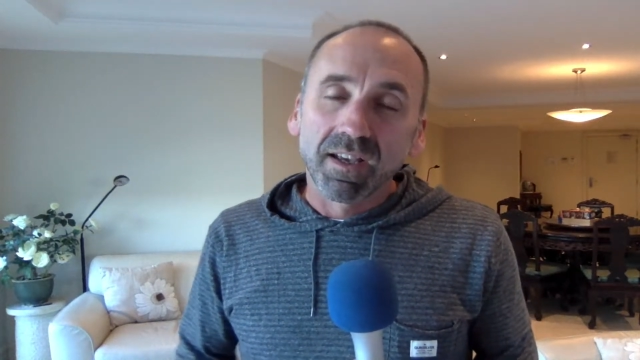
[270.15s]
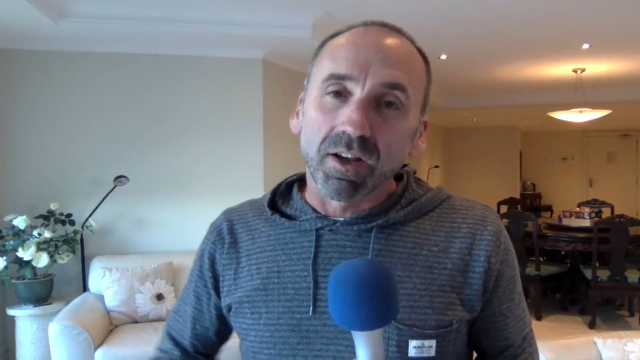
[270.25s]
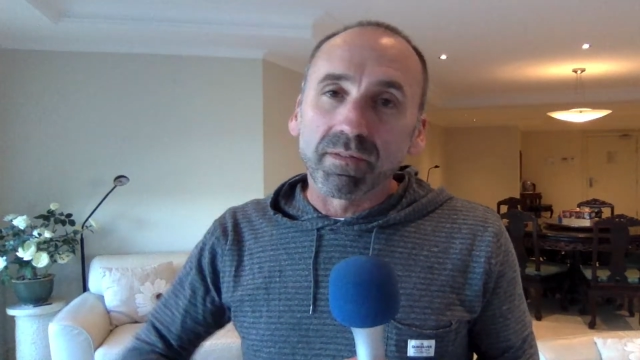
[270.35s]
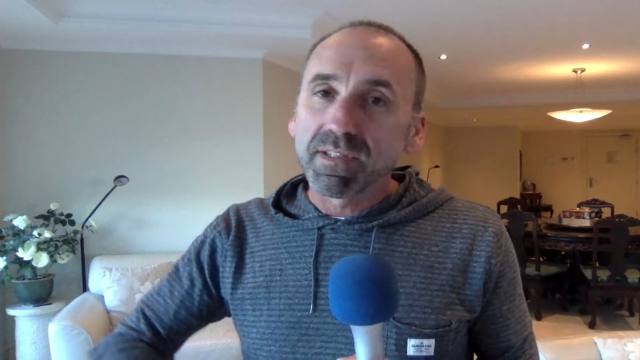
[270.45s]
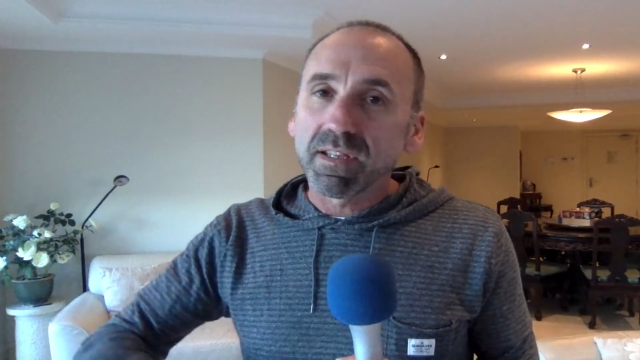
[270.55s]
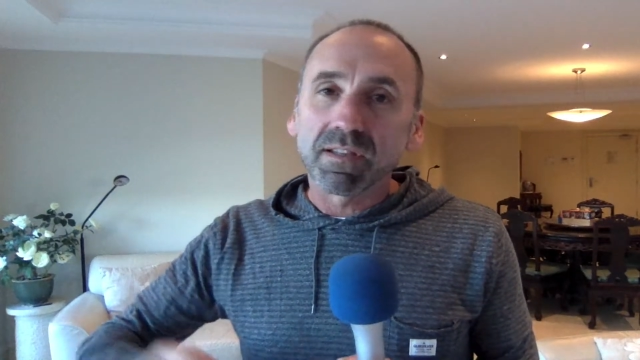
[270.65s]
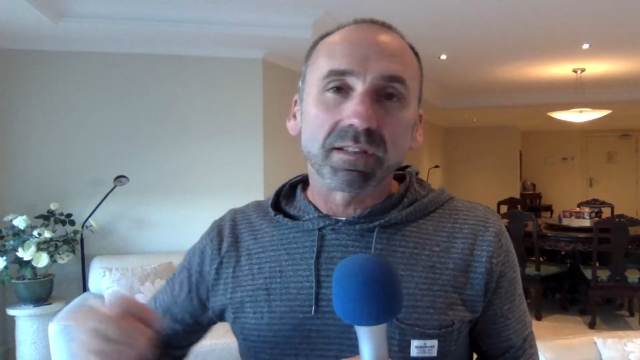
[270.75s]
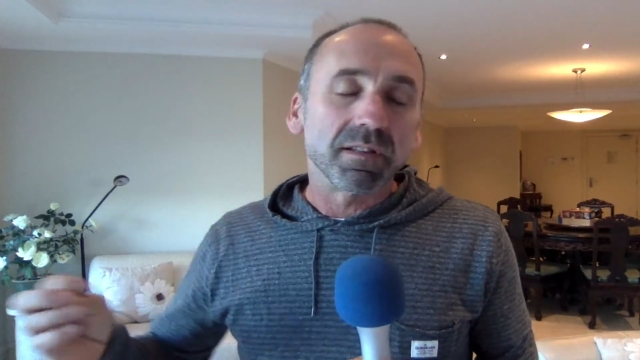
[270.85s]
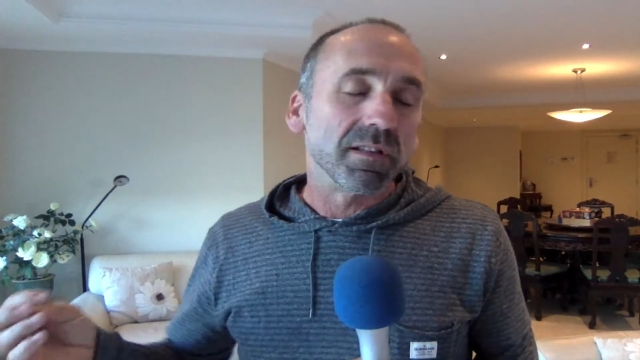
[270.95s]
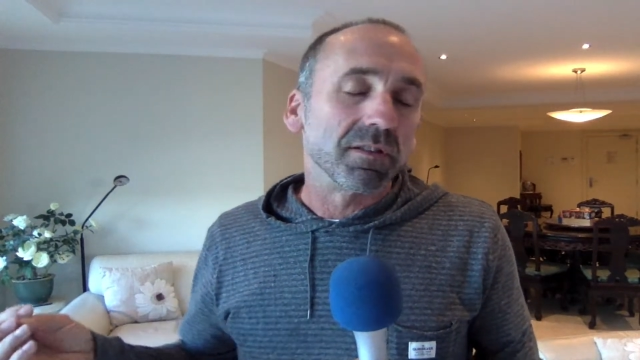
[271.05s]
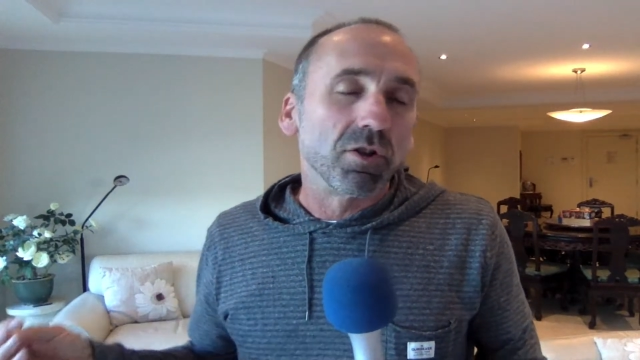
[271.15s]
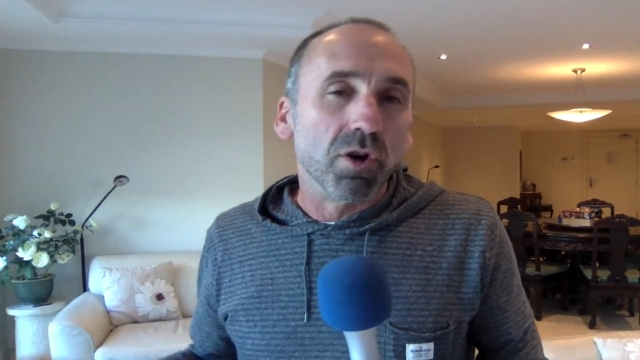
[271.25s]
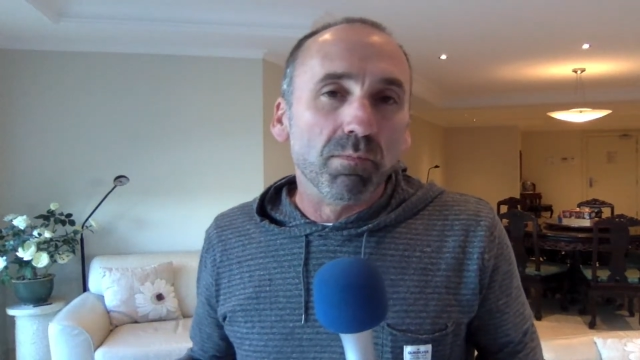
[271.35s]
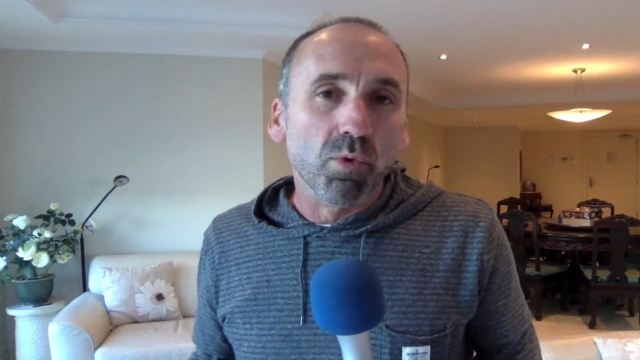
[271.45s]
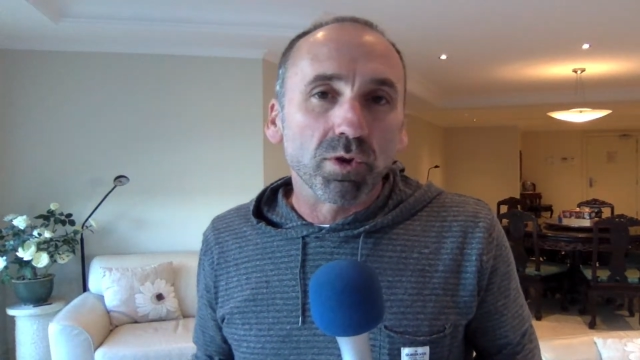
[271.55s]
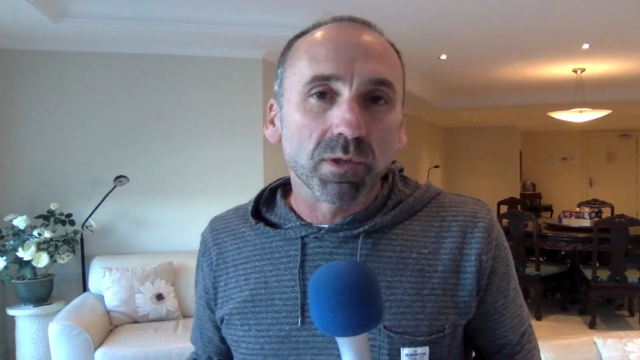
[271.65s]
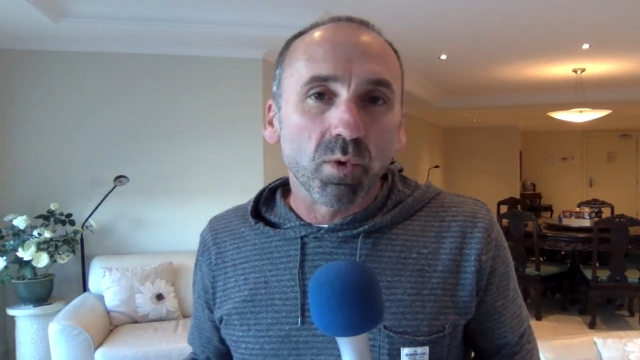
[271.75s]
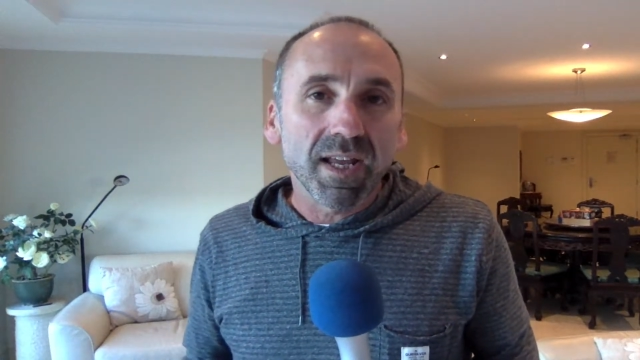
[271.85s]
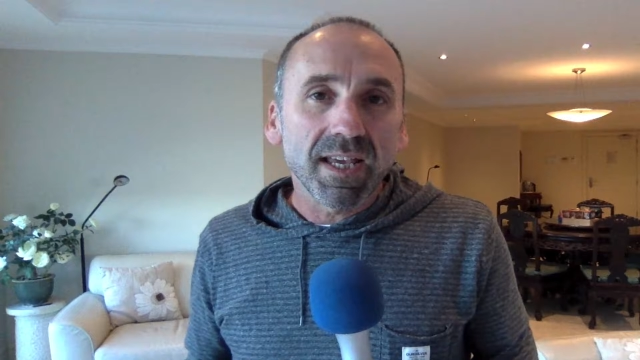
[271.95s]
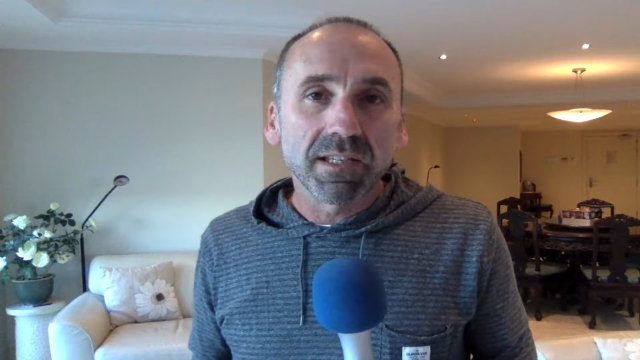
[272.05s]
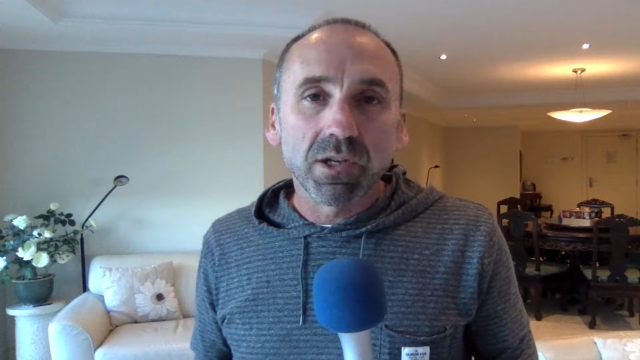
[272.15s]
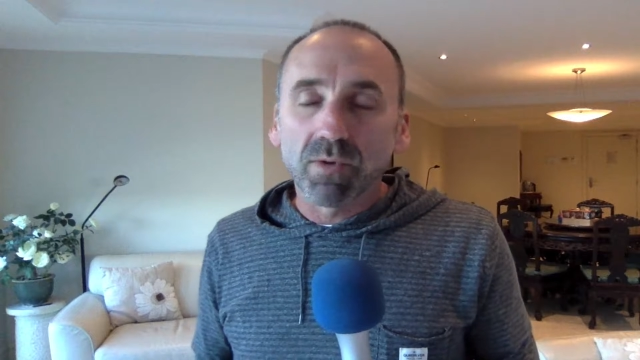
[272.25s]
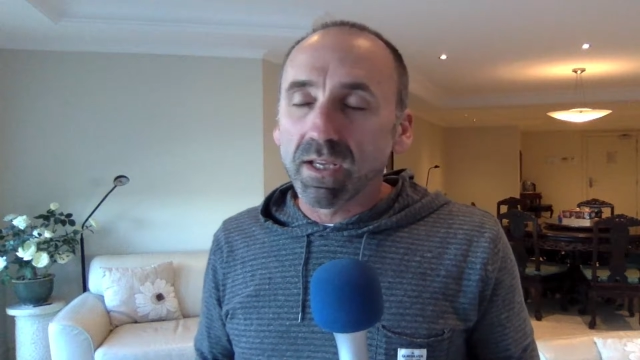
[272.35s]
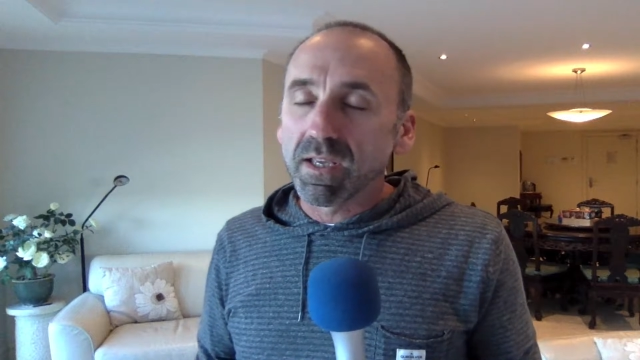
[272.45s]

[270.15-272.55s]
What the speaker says: And obviously there's a lot more to what he's doing.